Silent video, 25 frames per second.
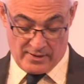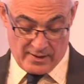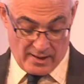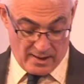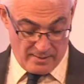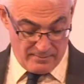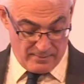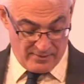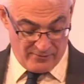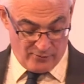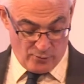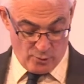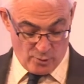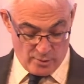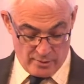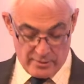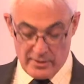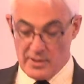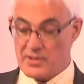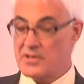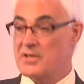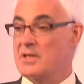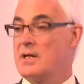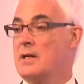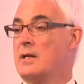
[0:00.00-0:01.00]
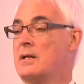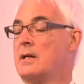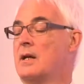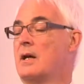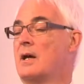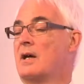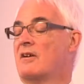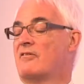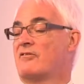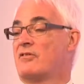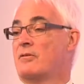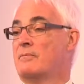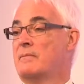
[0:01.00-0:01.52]
the night before, and they said,
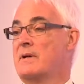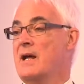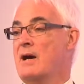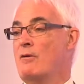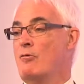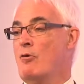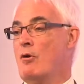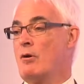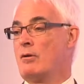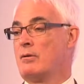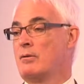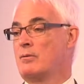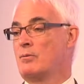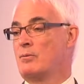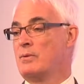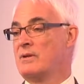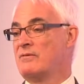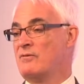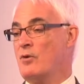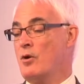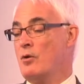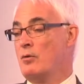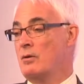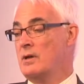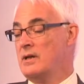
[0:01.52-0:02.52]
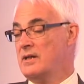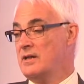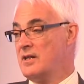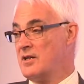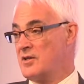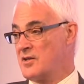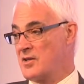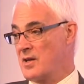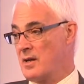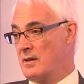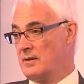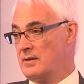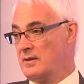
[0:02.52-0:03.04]
from now on, we've only
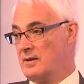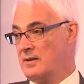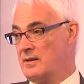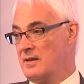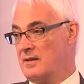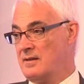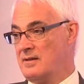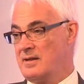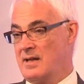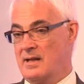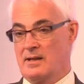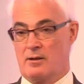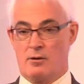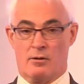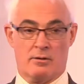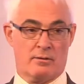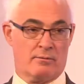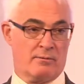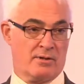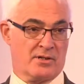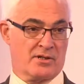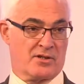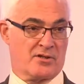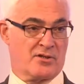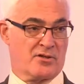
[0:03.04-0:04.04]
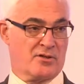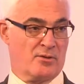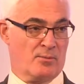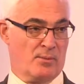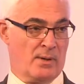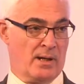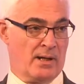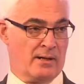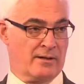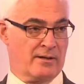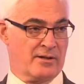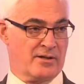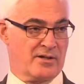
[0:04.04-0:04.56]
decided to take on risks that
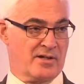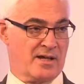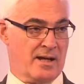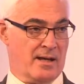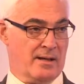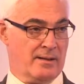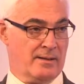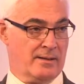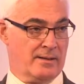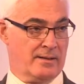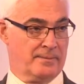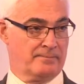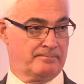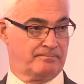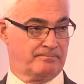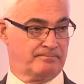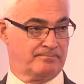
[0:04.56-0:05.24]
we understand.